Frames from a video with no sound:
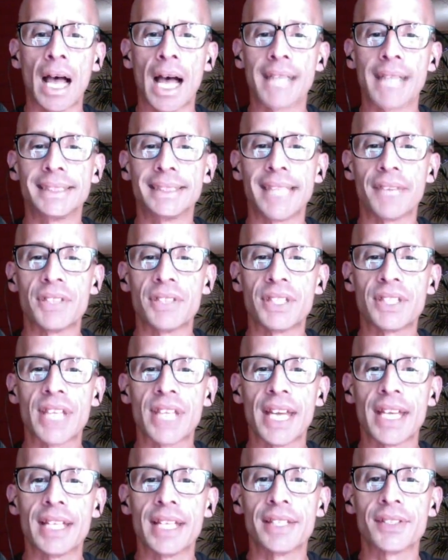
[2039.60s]
David
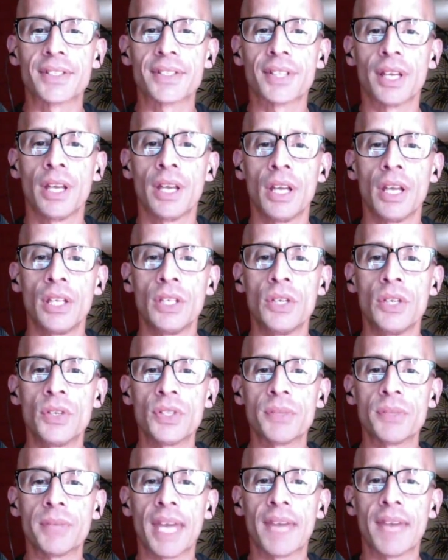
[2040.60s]
says
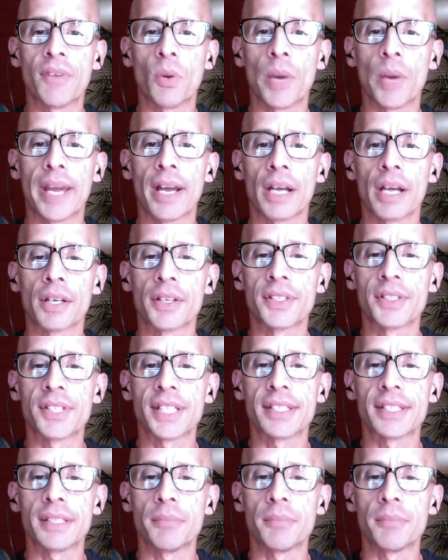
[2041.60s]
Newsom gave away $160